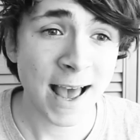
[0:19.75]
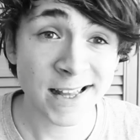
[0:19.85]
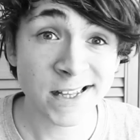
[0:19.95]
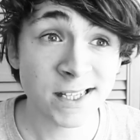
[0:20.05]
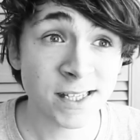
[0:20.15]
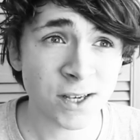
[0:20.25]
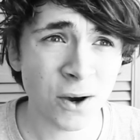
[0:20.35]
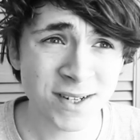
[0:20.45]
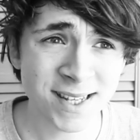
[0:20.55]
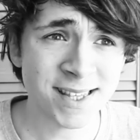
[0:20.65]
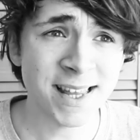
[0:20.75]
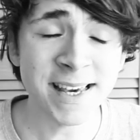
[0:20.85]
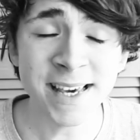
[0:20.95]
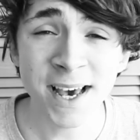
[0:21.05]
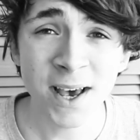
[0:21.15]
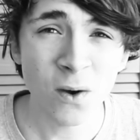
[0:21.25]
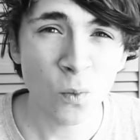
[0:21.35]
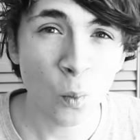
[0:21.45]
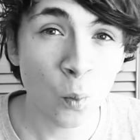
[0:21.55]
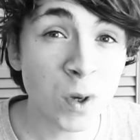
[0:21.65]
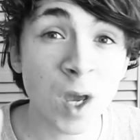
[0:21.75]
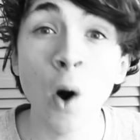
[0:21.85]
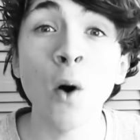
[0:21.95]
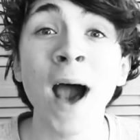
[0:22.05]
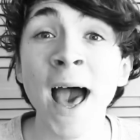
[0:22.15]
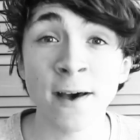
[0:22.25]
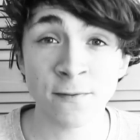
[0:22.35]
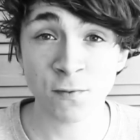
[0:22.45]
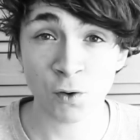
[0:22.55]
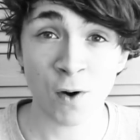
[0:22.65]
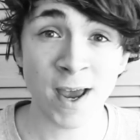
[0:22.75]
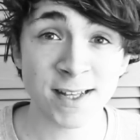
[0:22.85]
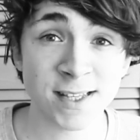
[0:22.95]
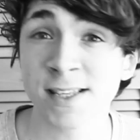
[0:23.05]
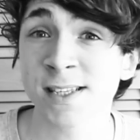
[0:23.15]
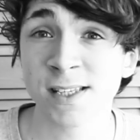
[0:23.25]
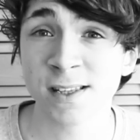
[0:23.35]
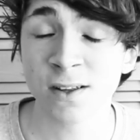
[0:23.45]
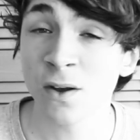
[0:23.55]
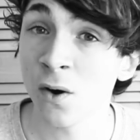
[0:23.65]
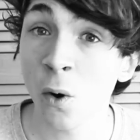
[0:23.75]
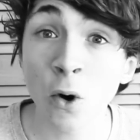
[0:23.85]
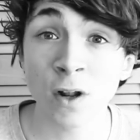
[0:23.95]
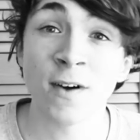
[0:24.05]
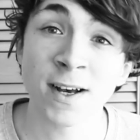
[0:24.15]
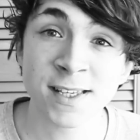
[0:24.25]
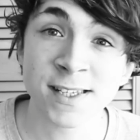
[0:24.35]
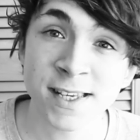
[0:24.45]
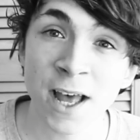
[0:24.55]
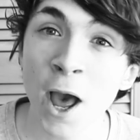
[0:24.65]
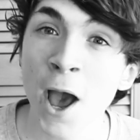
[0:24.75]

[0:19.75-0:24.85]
And honestly, we all have regrets. All of us.